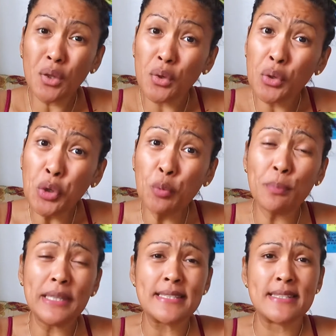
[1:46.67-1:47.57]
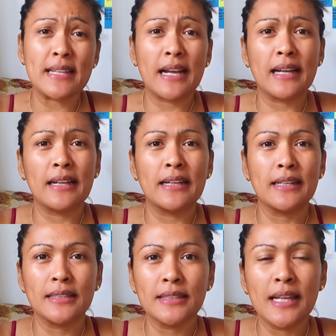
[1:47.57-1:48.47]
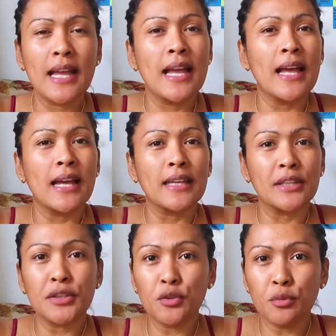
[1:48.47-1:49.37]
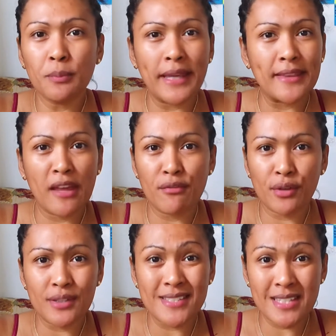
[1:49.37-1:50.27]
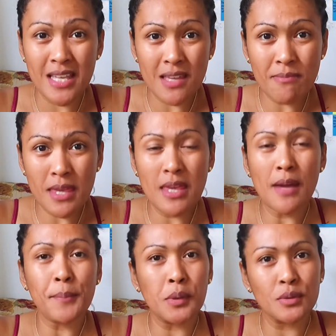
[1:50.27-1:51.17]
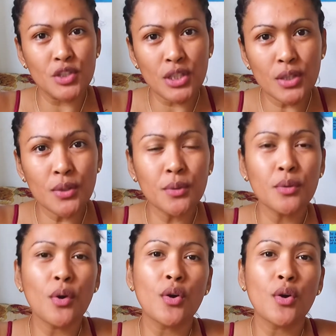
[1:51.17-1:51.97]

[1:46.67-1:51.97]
hopeless na you may never see me approaching you,